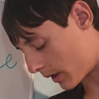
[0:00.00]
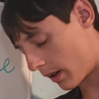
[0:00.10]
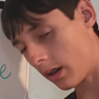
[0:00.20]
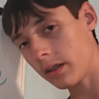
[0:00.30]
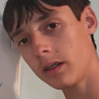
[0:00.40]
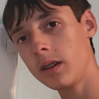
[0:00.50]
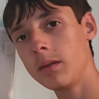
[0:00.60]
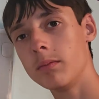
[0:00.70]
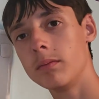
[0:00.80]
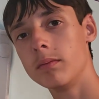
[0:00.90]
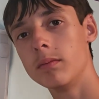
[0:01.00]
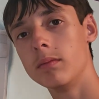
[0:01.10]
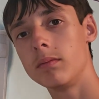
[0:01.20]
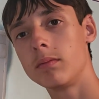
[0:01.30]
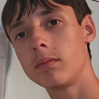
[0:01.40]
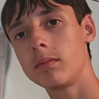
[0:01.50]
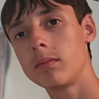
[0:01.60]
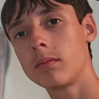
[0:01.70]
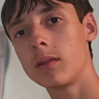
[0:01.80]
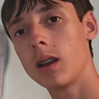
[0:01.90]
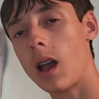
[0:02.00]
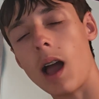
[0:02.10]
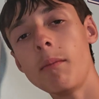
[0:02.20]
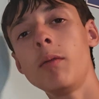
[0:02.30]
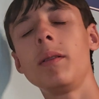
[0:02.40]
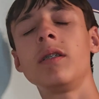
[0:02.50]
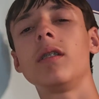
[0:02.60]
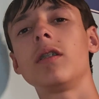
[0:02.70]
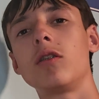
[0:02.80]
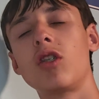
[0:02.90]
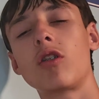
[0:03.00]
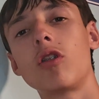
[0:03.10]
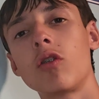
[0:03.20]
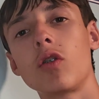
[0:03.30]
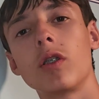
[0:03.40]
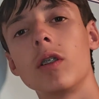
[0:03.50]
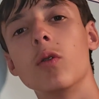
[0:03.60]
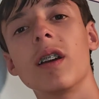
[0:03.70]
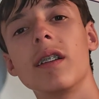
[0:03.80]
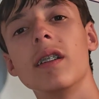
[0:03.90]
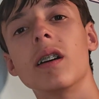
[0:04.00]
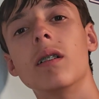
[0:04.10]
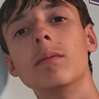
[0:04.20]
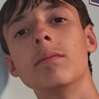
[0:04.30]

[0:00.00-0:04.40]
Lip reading: And honestly, I'm open to suggestions for a new idea.